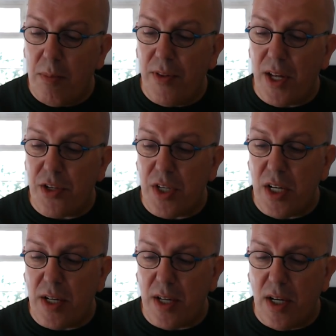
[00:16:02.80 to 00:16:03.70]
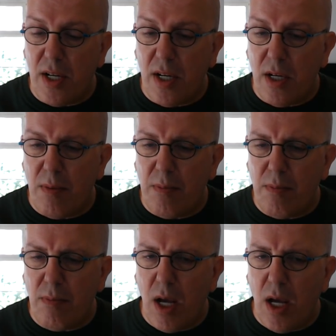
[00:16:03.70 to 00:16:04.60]
But that said,
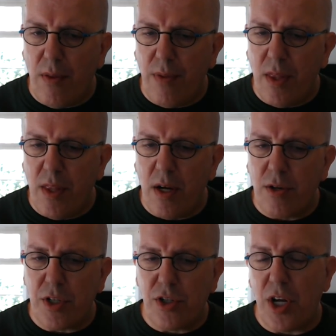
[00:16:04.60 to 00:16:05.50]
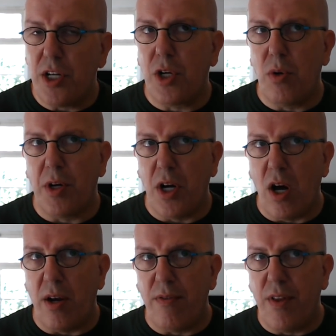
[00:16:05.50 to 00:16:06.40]
there's a change going
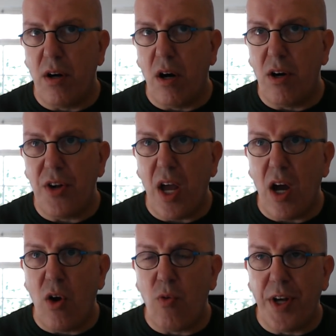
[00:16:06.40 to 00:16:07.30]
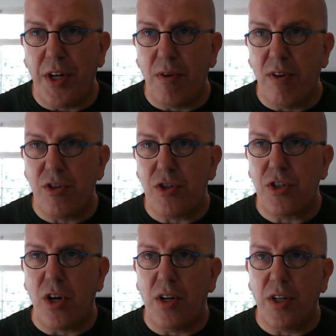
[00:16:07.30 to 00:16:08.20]
on. There are now renderers
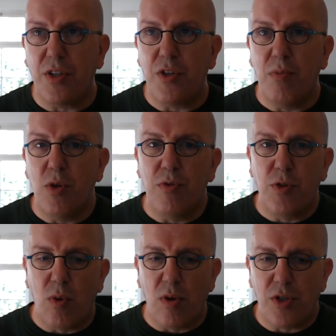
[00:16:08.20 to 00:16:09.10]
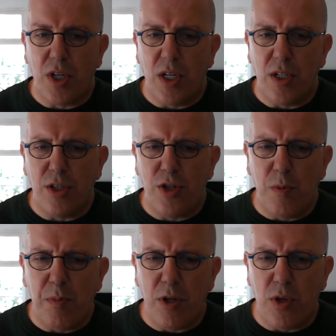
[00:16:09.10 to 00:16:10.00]
starting to move towards a
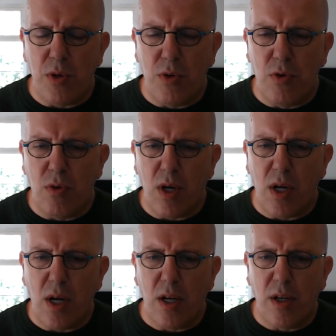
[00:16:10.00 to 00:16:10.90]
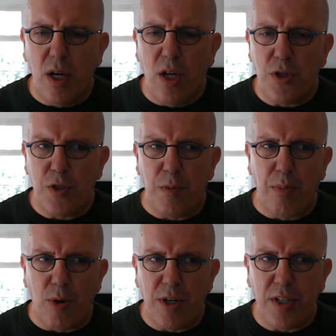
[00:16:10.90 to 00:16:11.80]
GPU
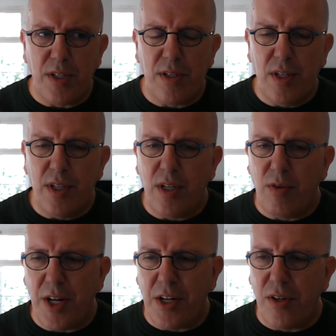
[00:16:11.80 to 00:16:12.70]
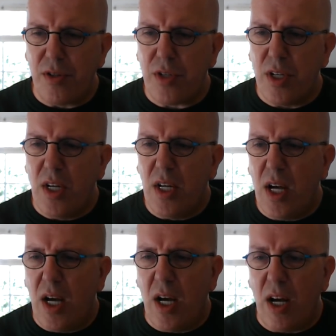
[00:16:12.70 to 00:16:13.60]
supported renders.
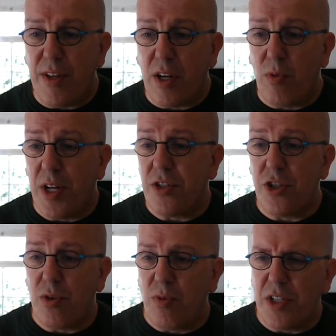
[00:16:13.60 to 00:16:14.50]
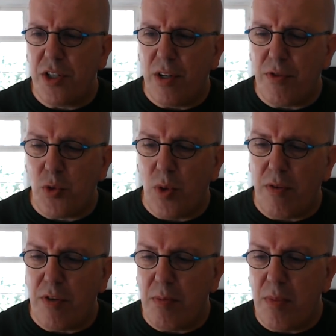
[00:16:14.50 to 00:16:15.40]
I think Redshift is one
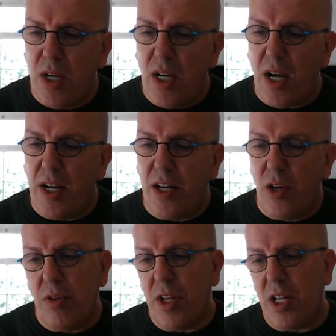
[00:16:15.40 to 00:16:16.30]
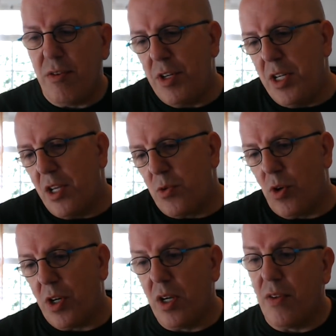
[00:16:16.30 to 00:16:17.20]
of them, and I know that Nvidia is
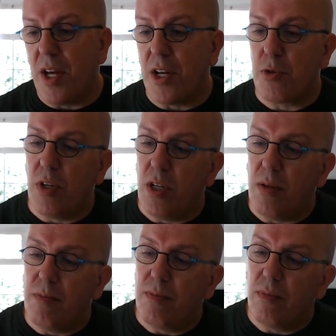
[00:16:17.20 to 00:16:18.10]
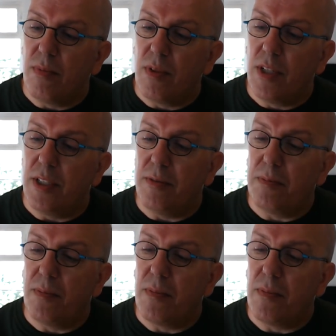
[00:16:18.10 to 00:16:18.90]
working on that as well. All right.